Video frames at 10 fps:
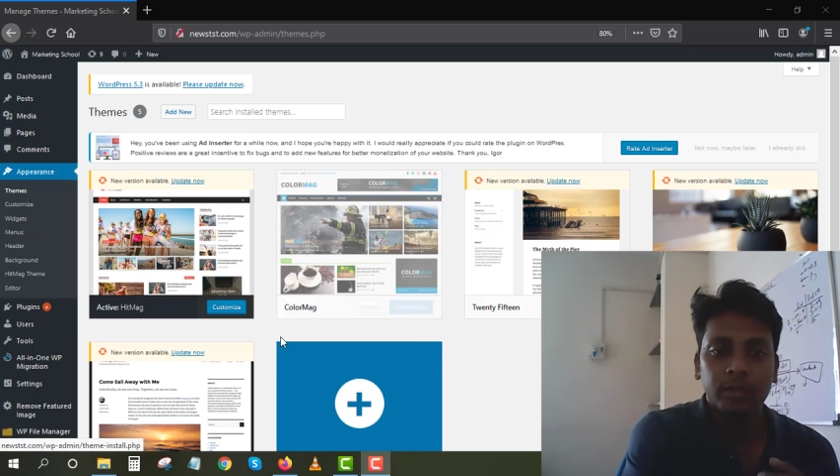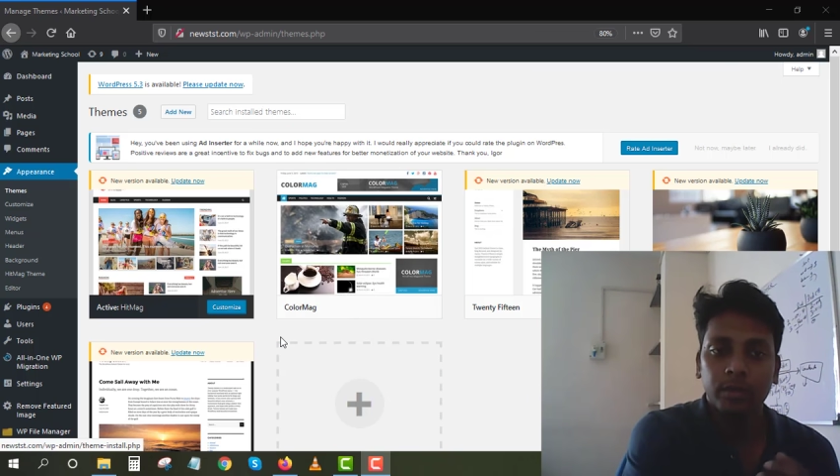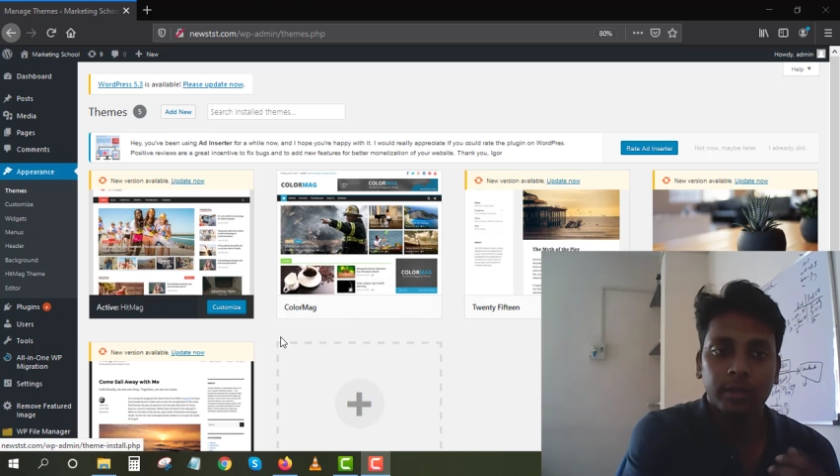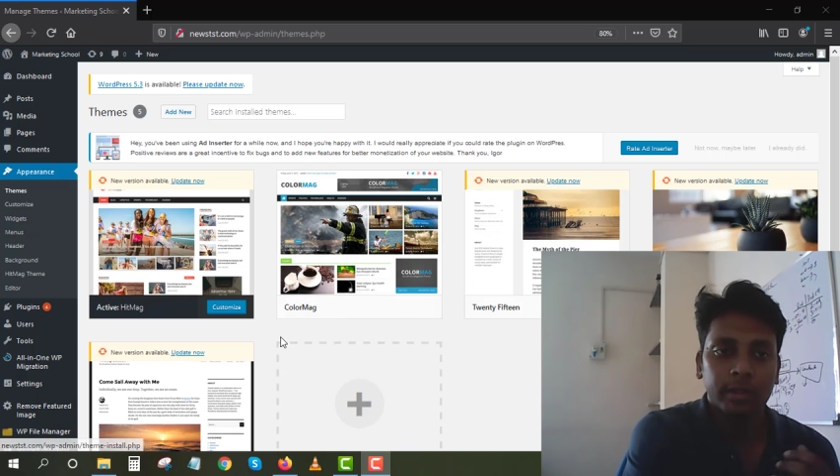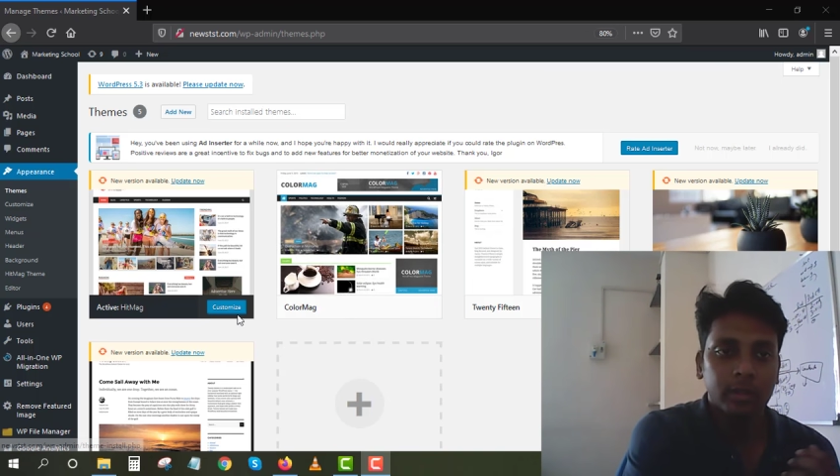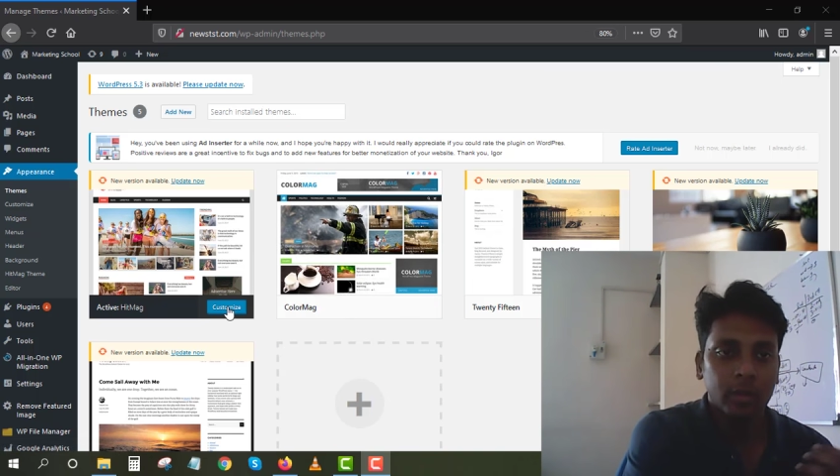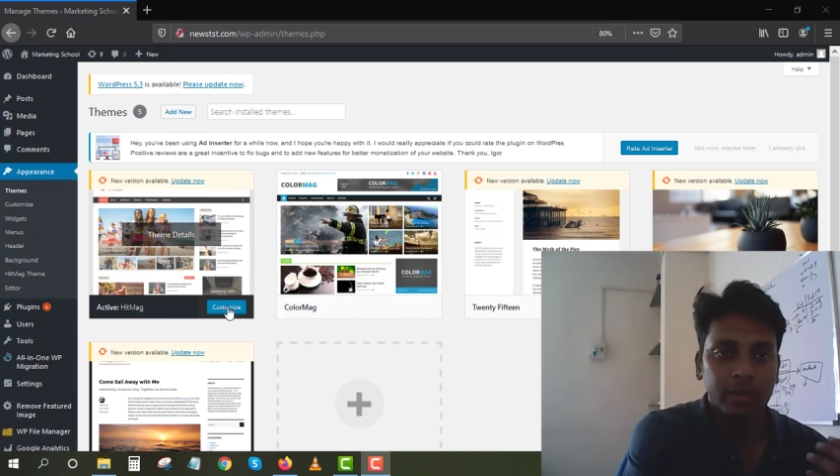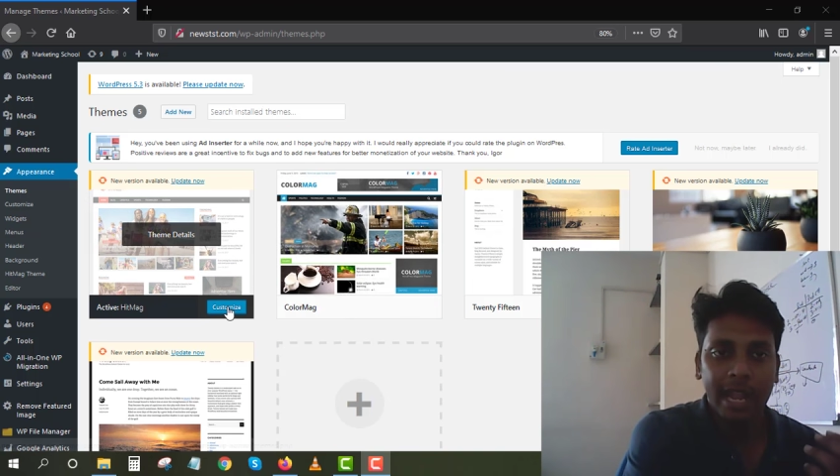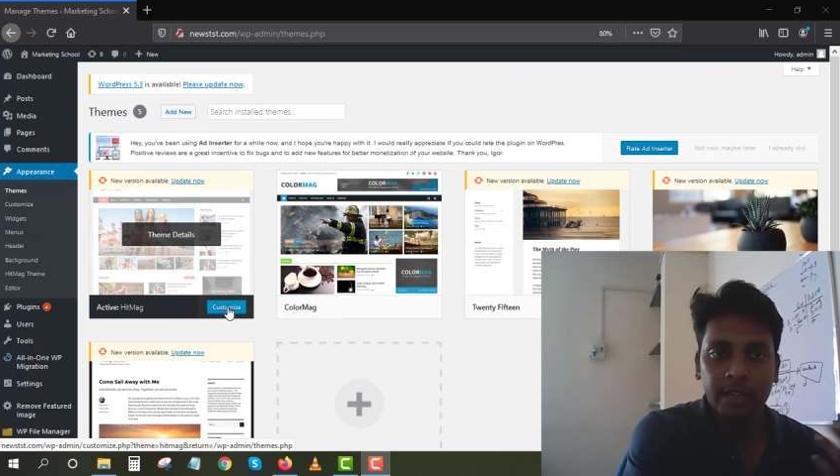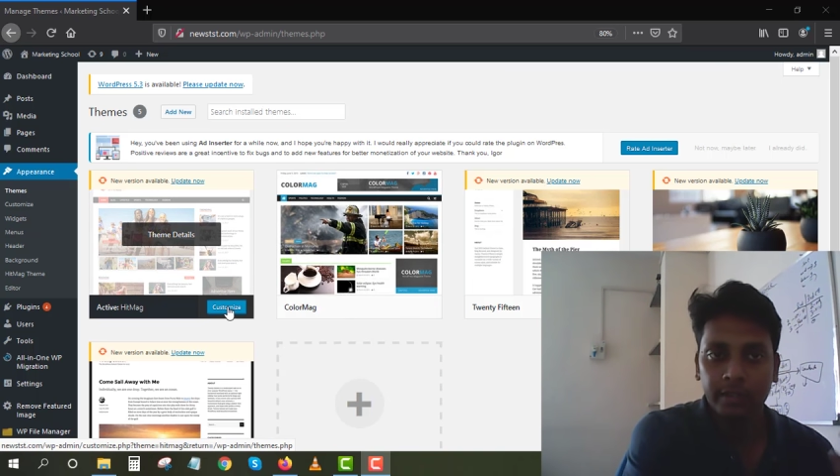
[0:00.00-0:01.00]
So it's
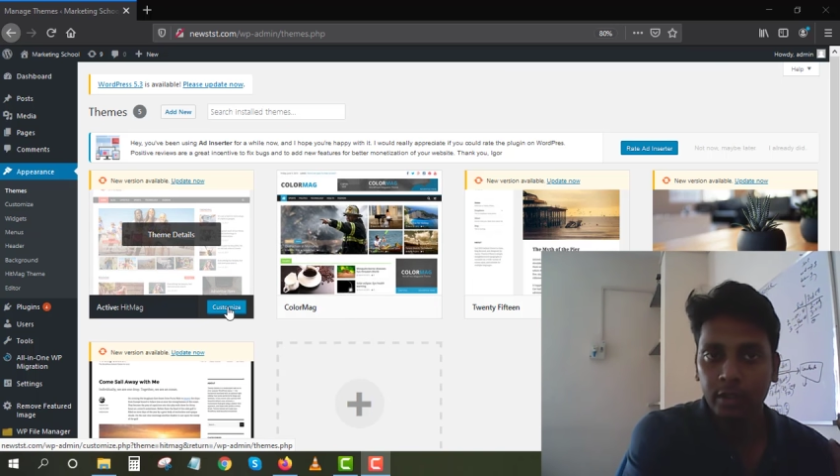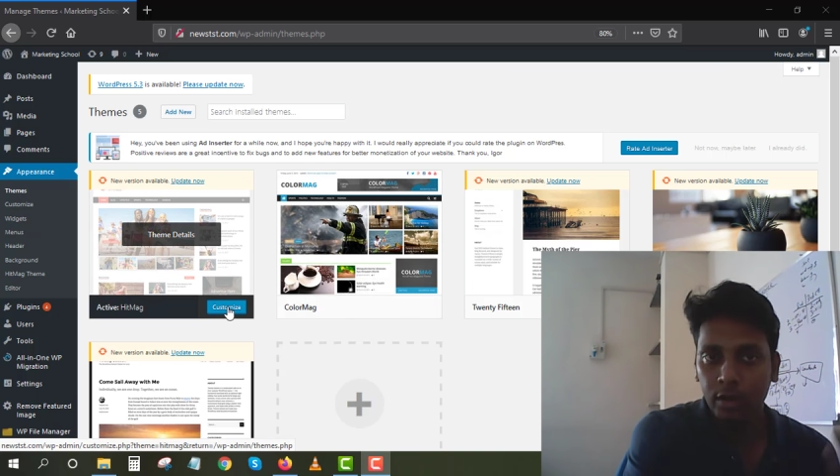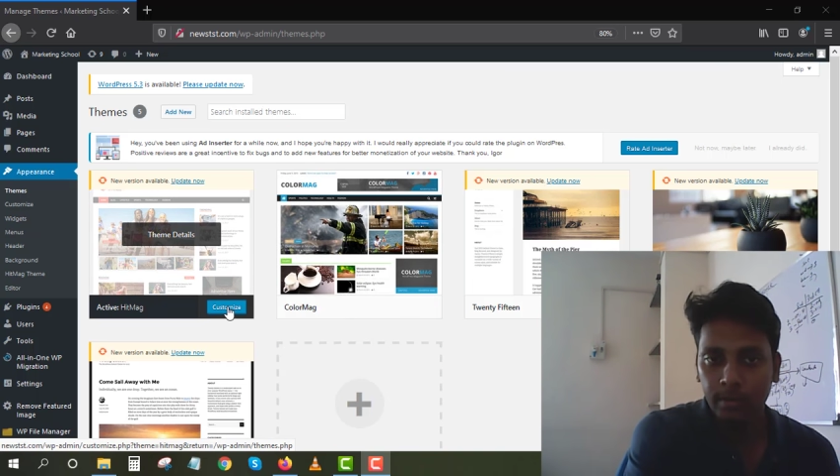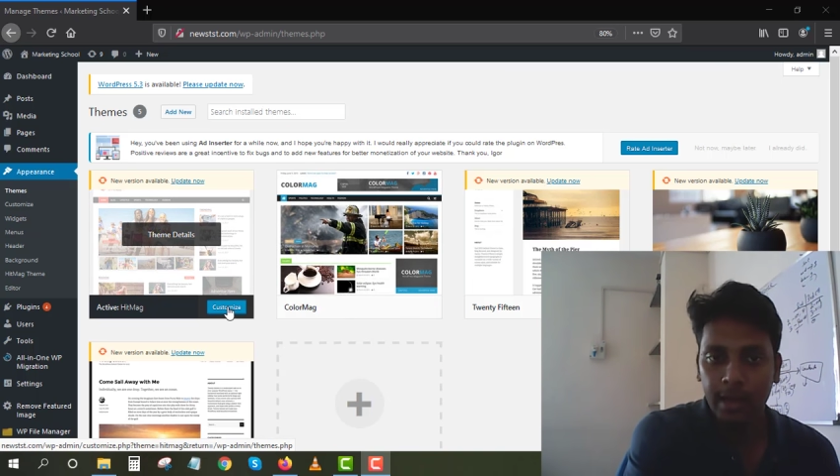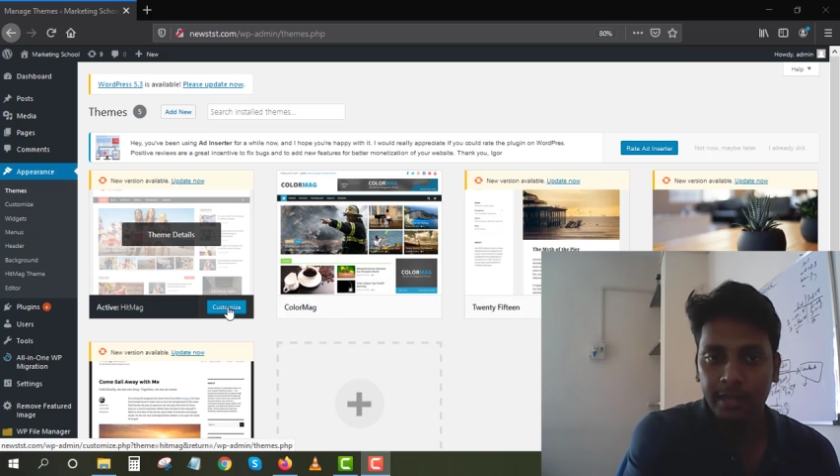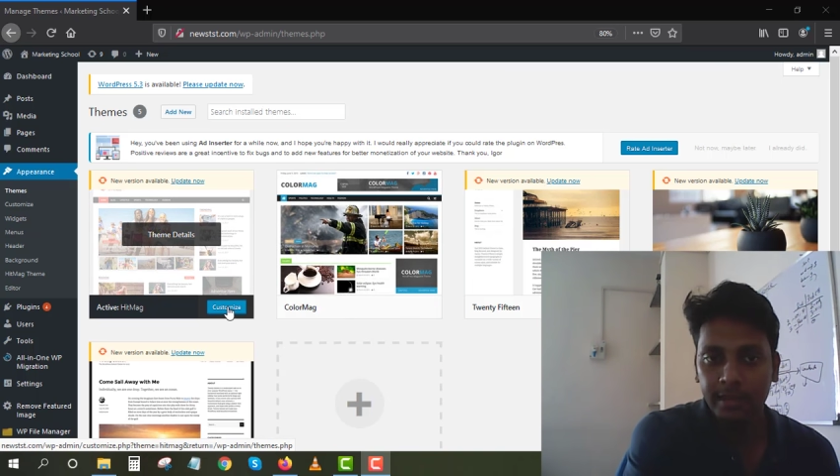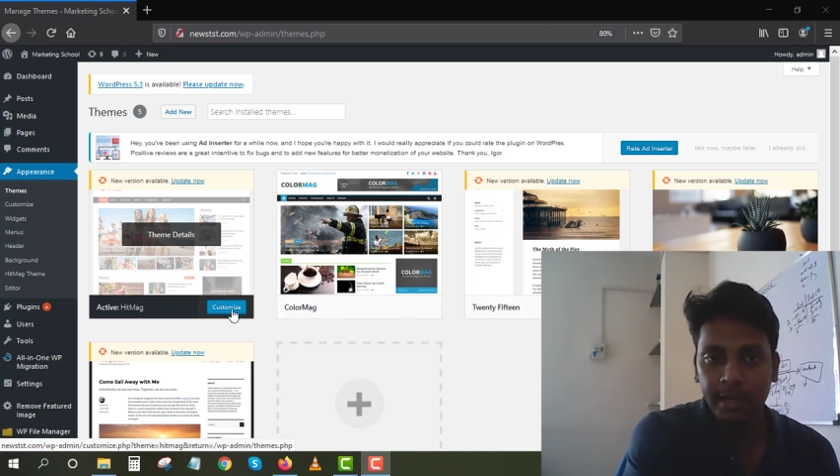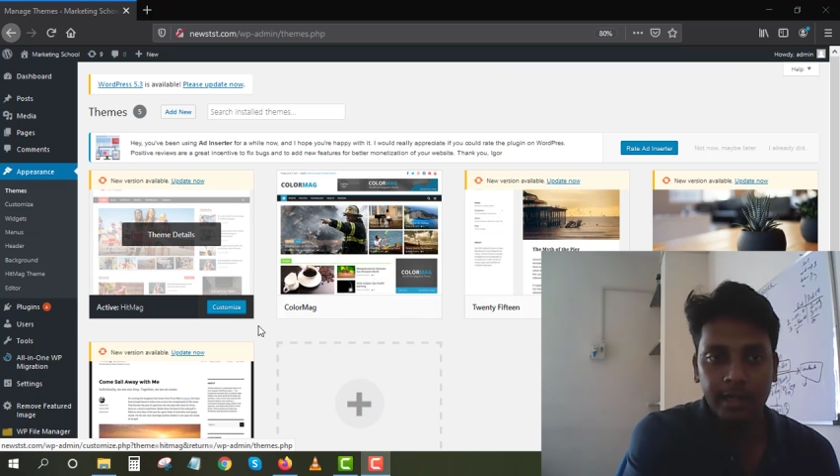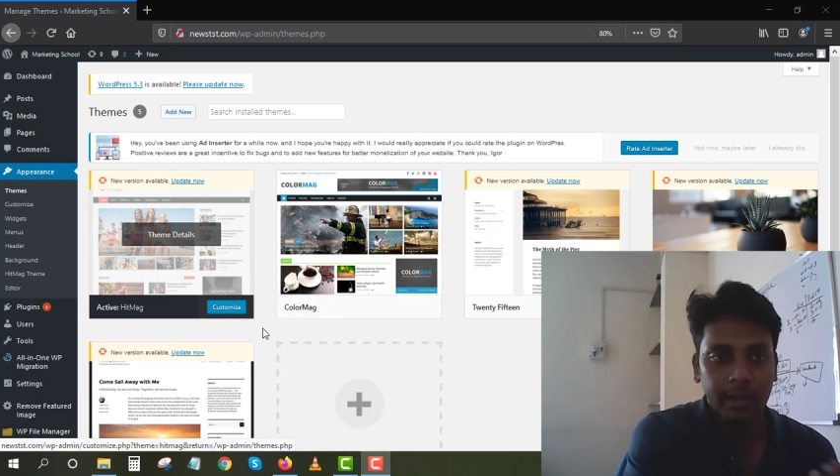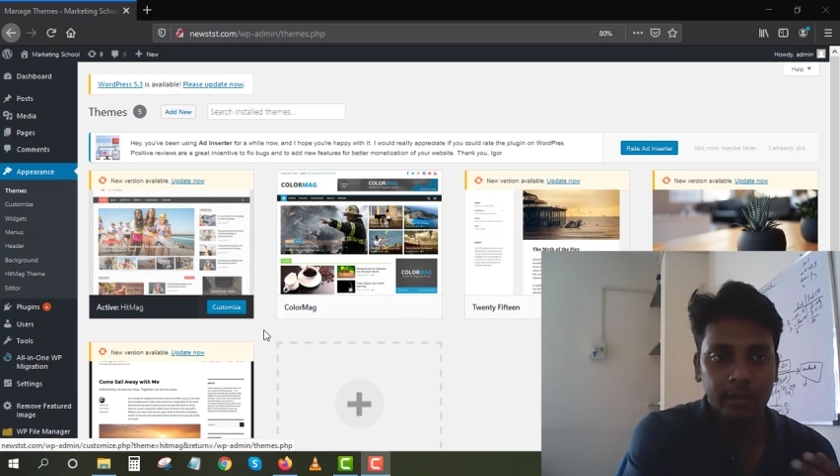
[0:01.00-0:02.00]
already activated on my side.